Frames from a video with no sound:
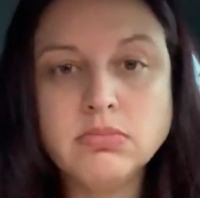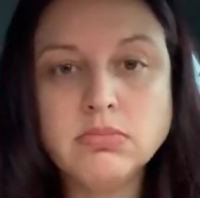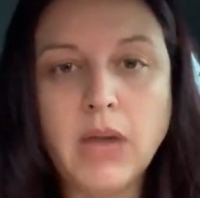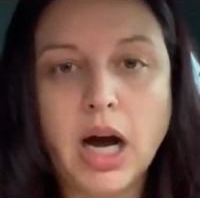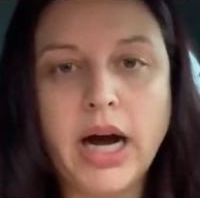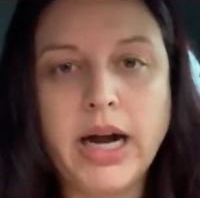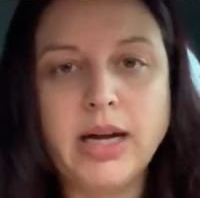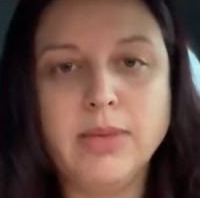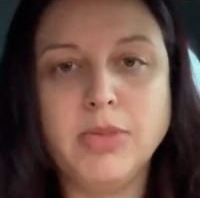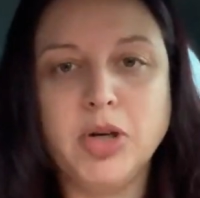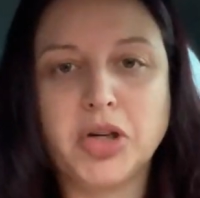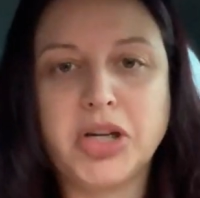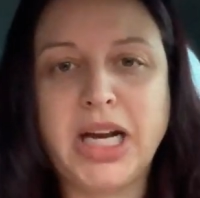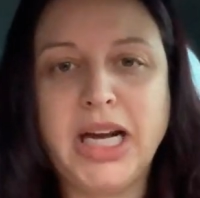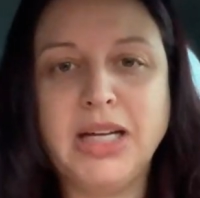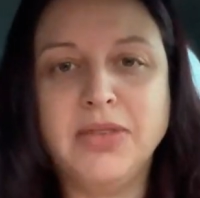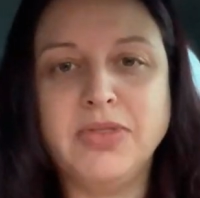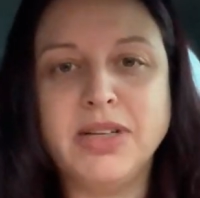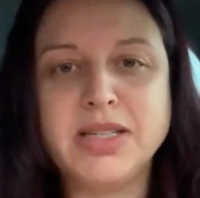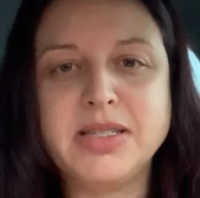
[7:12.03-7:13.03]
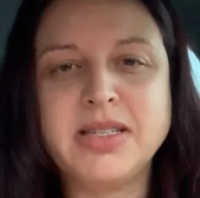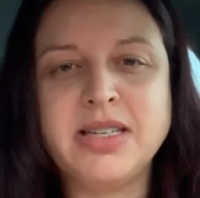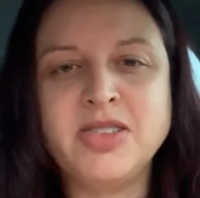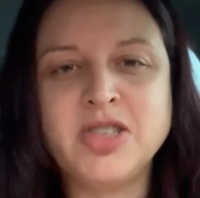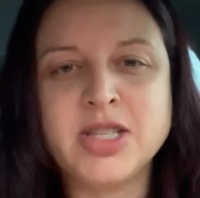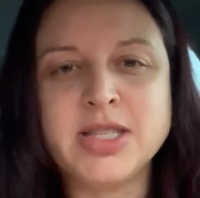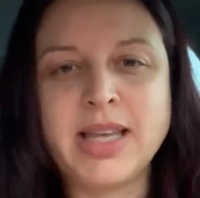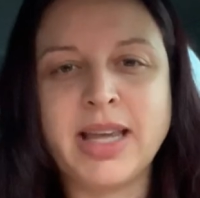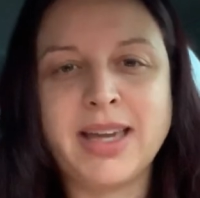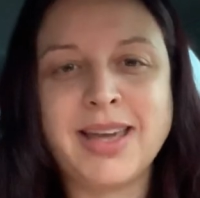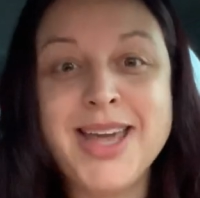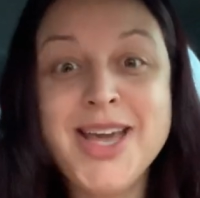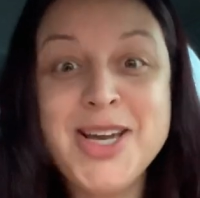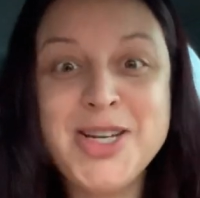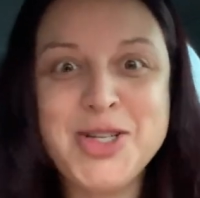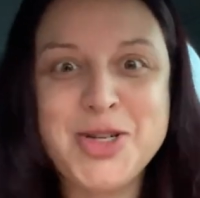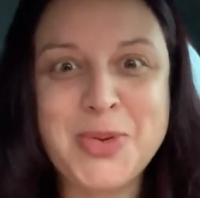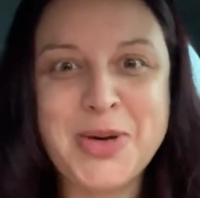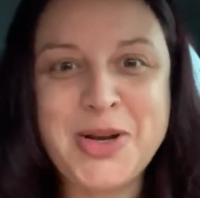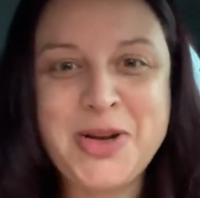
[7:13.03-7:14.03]
I am your canvas. And she's like,
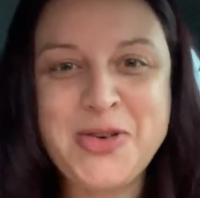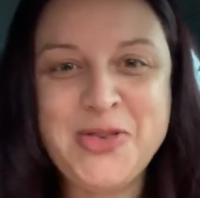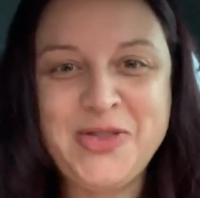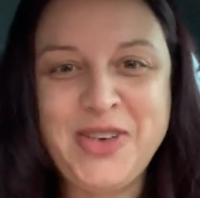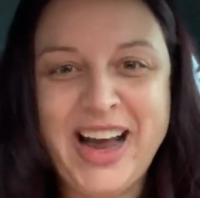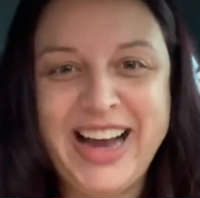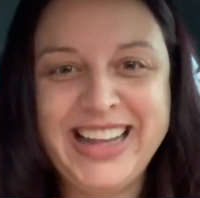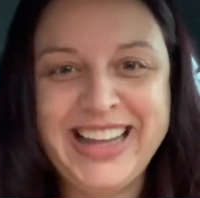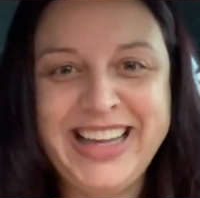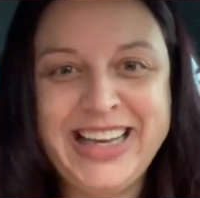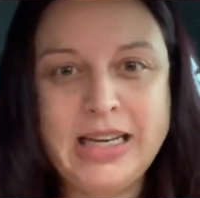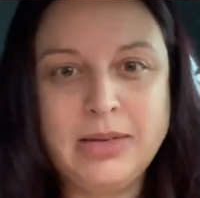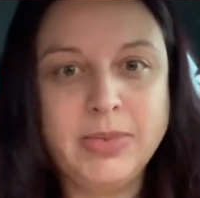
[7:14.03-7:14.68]
do you want to go violet?